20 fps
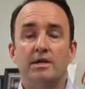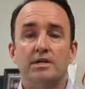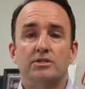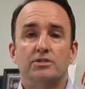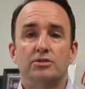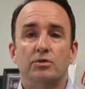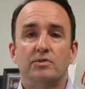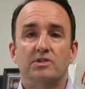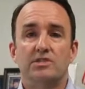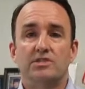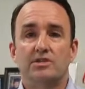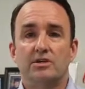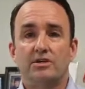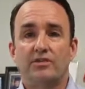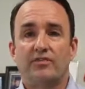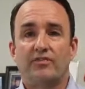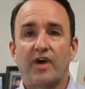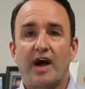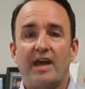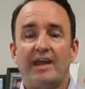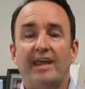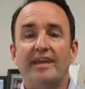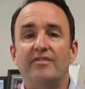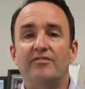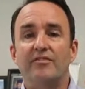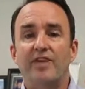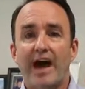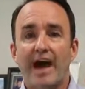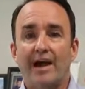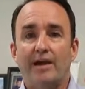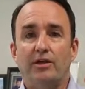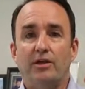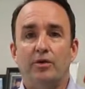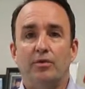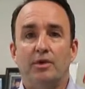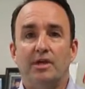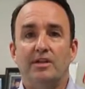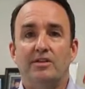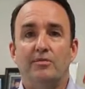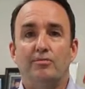So we're still finding value
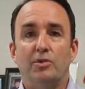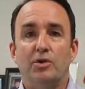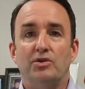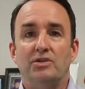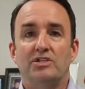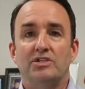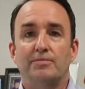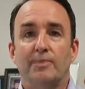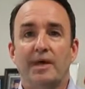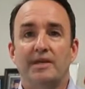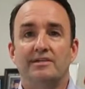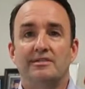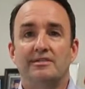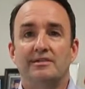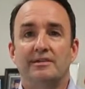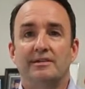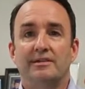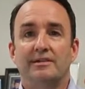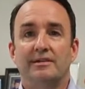in the muni space.